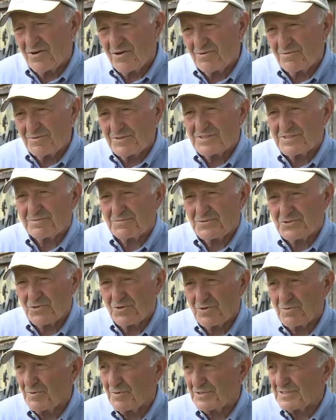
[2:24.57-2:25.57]
always
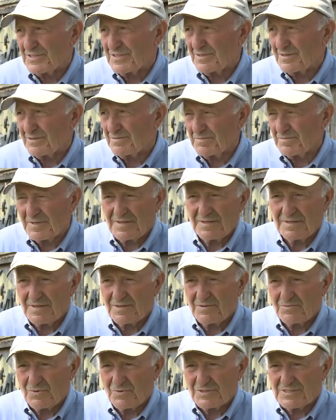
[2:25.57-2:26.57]
absorb what's in
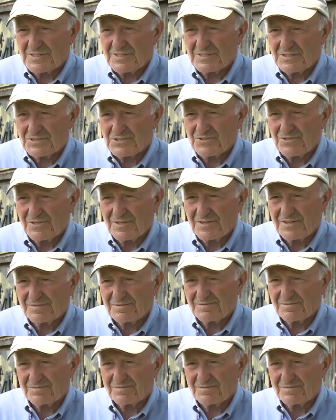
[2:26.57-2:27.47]
the soil.